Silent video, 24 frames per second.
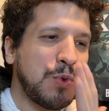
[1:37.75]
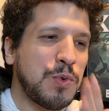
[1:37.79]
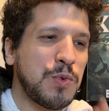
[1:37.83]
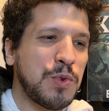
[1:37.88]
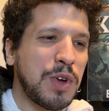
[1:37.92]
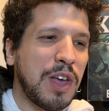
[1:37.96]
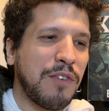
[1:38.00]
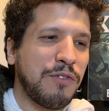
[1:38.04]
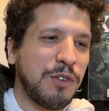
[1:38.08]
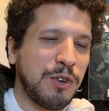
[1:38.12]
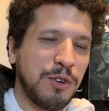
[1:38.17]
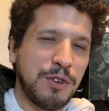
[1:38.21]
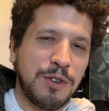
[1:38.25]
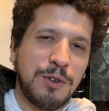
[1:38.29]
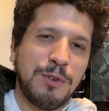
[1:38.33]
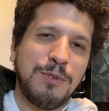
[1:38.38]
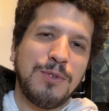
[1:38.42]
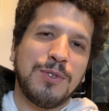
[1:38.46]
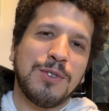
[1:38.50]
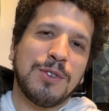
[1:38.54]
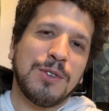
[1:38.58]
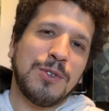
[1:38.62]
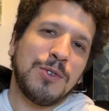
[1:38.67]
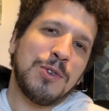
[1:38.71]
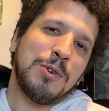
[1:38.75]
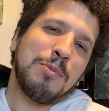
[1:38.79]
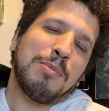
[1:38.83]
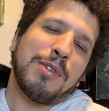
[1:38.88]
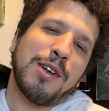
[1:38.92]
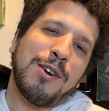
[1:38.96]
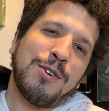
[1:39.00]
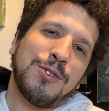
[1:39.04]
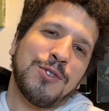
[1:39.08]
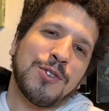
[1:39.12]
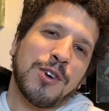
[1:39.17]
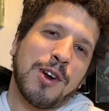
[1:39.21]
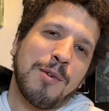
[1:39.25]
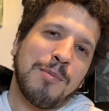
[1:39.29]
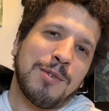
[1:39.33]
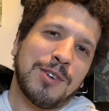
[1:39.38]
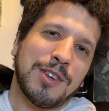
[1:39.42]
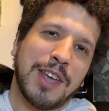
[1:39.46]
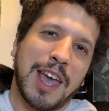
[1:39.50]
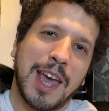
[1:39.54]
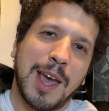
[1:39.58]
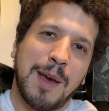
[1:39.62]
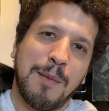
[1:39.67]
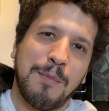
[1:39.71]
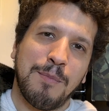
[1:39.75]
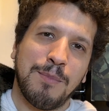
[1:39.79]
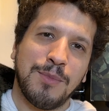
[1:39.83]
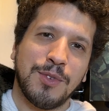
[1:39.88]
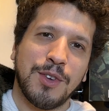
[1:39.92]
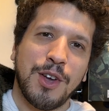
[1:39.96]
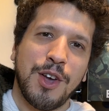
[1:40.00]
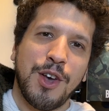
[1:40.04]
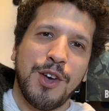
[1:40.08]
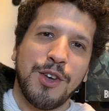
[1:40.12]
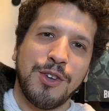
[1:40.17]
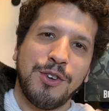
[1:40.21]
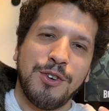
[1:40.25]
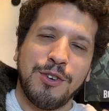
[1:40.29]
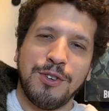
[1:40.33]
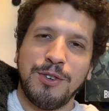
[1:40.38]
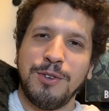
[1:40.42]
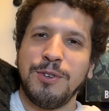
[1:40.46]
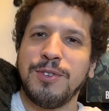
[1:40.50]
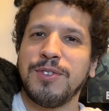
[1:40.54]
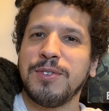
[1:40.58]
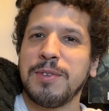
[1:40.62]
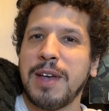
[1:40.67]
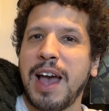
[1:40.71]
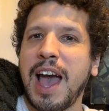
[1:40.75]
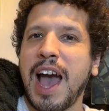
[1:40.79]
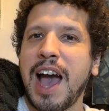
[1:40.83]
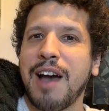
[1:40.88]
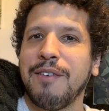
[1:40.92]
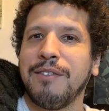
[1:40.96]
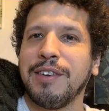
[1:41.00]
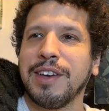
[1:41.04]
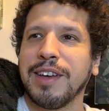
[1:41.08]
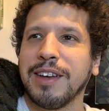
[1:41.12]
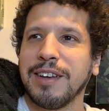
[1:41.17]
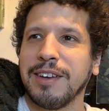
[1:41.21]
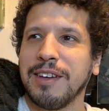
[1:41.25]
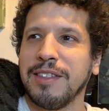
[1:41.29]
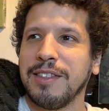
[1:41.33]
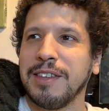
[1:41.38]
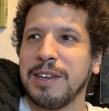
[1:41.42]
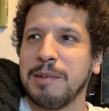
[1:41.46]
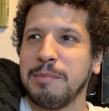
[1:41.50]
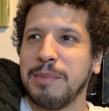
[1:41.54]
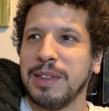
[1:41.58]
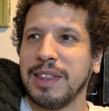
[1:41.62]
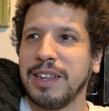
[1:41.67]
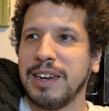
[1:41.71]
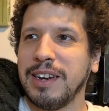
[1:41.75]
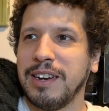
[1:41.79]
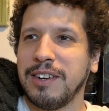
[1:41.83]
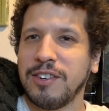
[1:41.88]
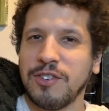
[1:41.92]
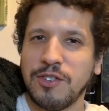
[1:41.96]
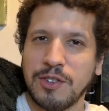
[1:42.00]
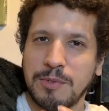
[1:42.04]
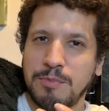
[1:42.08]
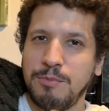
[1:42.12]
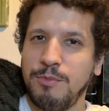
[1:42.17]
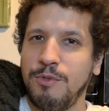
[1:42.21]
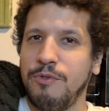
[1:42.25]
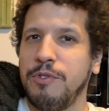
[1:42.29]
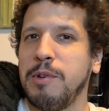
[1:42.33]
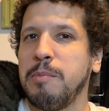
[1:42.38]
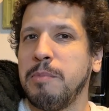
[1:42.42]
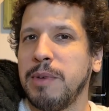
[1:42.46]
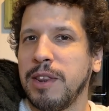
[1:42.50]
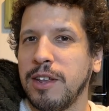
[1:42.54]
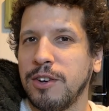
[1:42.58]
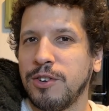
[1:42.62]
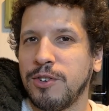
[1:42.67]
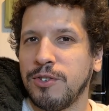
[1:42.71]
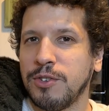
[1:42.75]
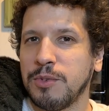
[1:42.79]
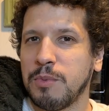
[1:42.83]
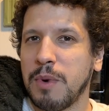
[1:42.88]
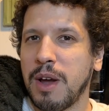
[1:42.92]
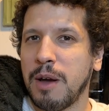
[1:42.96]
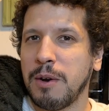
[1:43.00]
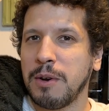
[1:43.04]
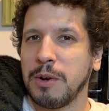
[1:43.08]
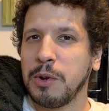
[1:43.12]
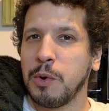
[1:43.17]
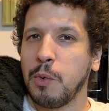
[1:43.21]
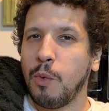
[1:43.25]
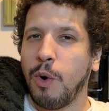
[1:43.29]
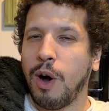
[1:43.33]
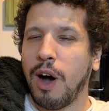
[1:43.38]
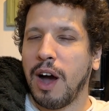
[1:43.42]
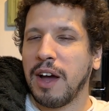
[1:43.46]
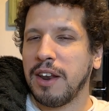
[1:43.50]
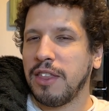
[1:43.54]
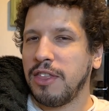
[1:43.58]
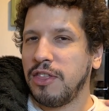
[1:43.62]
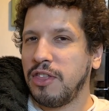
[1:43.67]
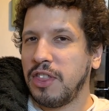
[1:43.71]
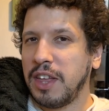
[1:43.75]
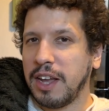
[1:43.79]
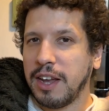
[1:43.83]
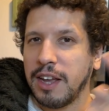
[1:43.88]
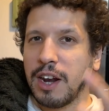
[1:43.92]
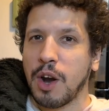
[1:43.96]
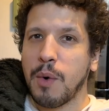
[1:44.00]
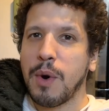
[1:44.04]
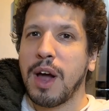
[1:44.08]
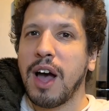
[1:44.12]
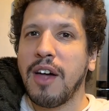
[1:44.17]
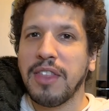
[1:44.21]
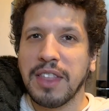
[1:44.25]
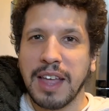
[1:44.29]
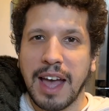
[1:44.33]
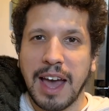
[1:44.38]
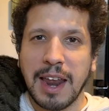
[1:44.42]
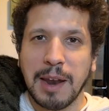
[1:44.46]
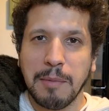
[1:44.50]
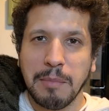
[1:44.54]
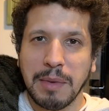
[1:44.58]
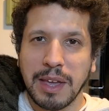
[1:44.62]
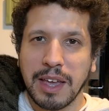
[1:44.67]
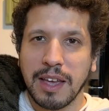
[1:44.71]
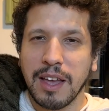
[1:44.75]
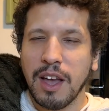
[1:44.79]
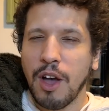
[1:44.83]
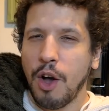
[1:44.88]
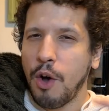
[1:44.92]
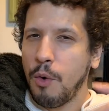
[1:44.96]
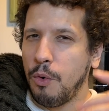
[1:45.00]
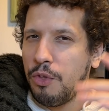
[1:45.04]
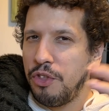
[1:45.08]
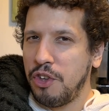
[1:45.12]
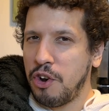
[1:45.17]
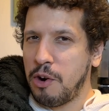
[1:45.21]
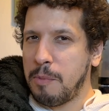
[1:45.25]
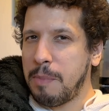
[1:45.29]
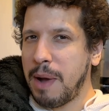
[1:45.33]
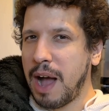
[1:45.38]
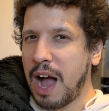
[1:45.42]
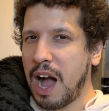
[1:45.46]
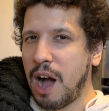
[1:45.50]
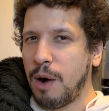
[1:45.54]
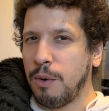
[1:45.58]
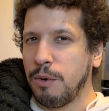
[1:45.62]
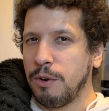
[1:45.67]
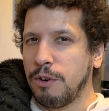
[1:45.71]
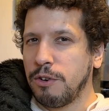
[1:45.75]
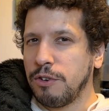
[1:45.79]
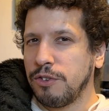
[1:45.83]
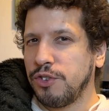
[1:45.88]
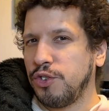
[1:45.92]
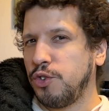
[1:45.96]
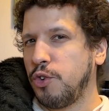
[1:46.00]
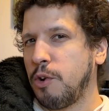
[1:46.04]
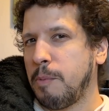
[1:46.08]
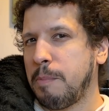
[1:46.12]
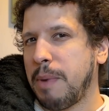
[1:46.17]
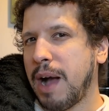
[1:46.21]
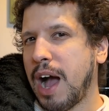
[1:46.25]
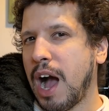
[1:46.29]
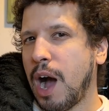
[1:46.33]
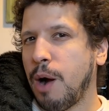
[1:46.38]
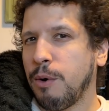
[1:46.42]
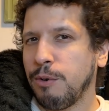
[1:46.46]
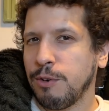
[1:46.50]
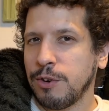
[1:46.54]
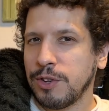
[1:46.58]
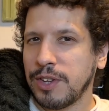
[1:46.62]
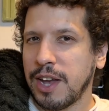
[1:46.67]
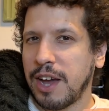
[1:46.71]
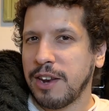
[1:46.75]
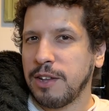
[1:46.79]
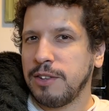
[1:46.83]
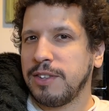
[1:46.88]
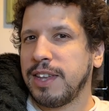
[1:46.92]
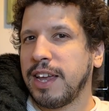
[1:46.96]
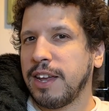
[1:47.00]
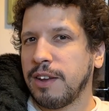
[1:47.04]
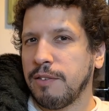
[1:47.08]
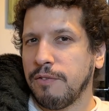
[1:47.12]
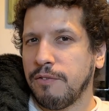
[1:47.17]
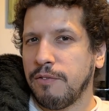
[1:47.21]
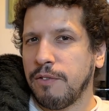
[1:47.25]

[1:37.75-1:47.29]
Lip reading: If you're used to two-player skirmish games, you're used to having the ability to just move your miniatures around as you want, thinking around the enemy, their powers, your powers, how do you take,